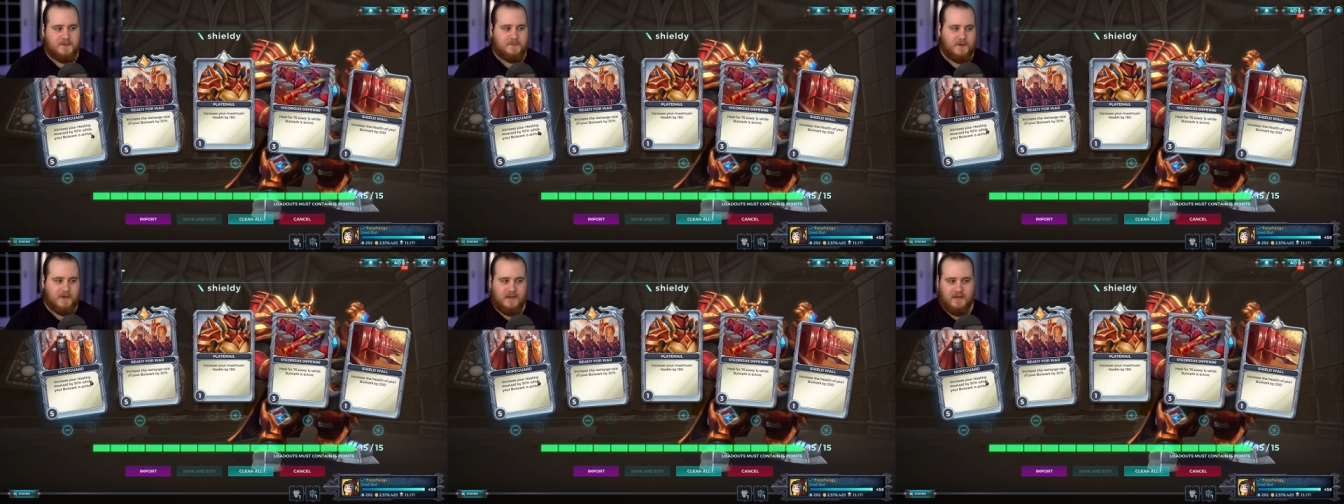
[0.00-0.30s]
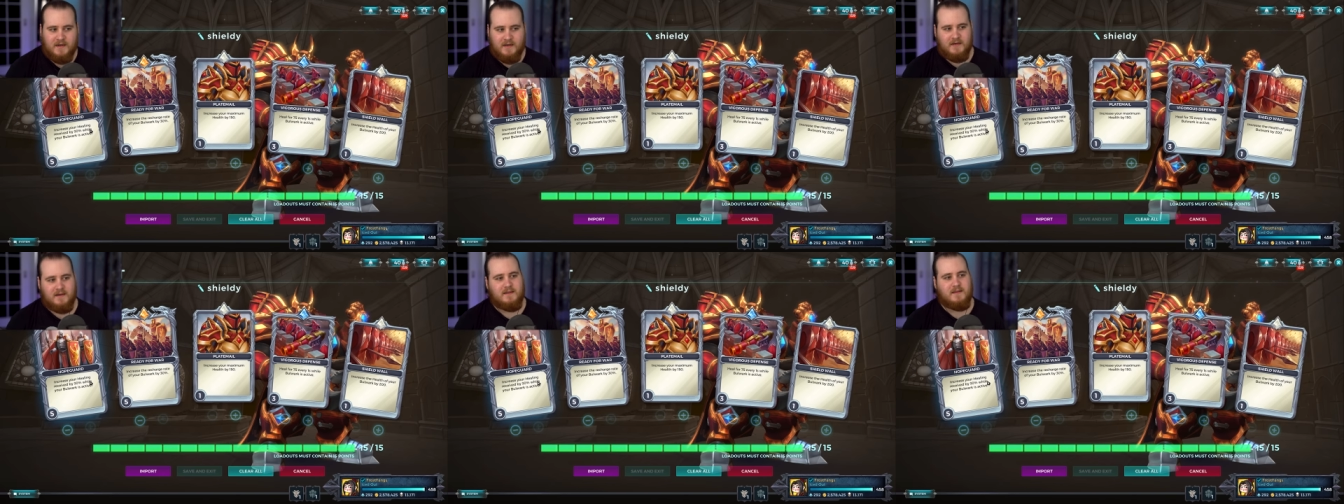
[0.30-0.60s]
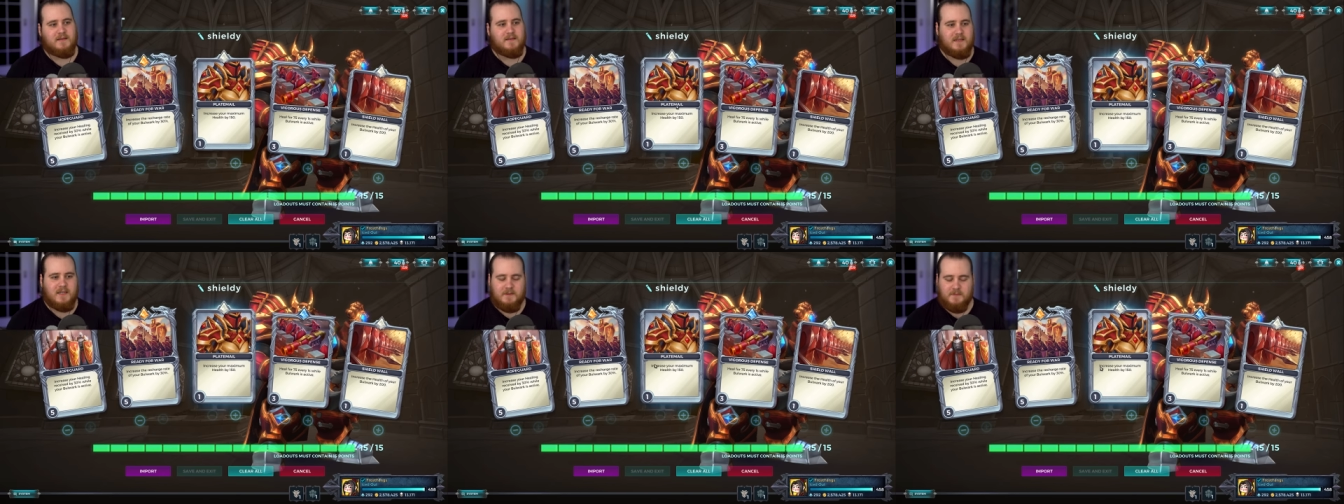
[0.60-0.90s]
but
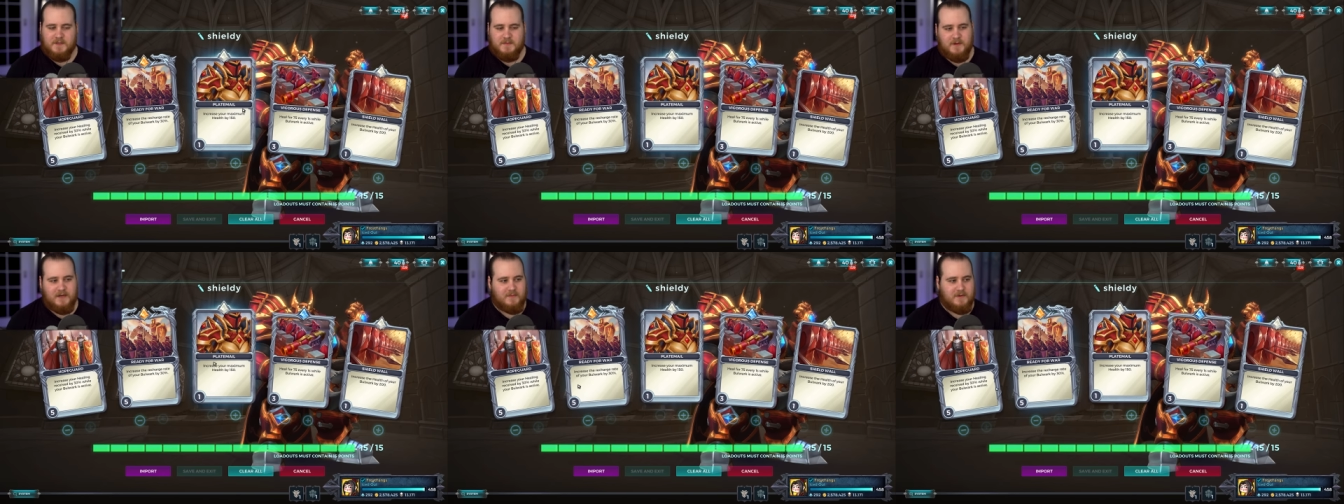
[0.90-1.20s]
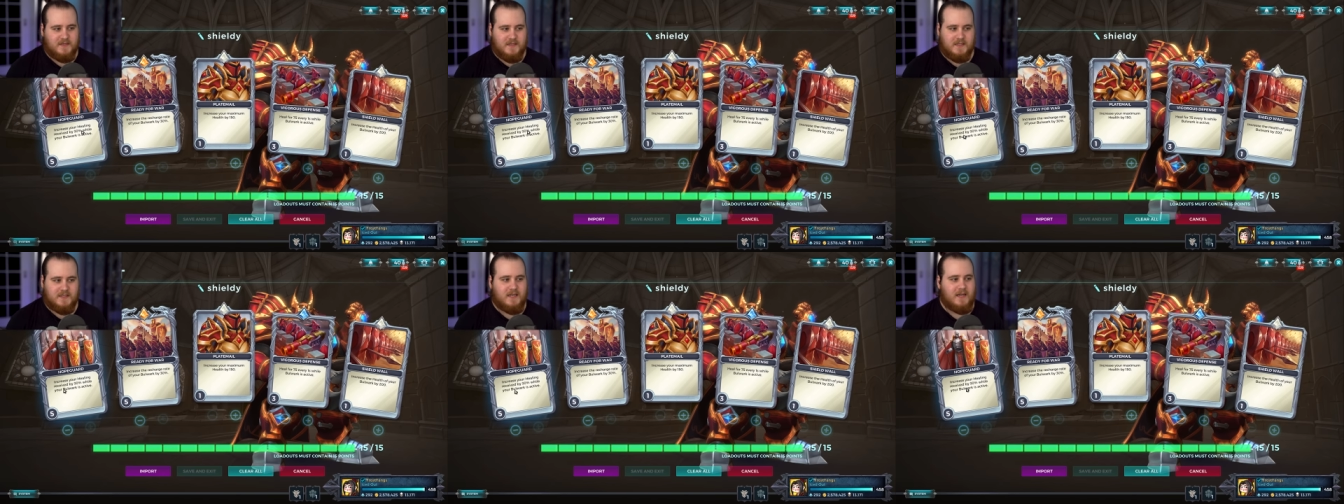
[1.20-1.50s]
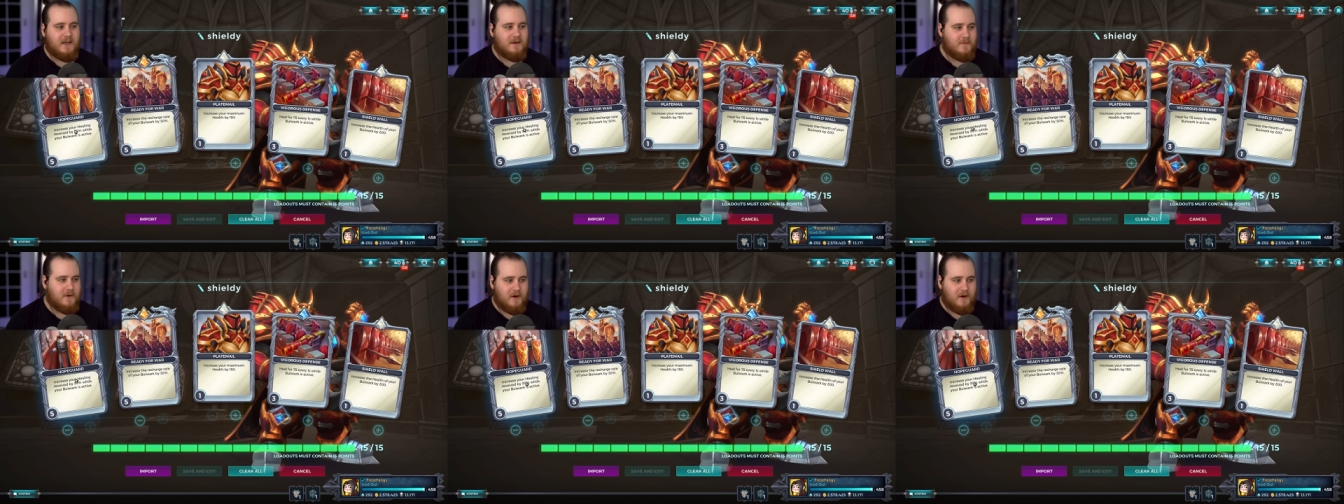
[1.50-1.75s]
the setup is pretty much the same.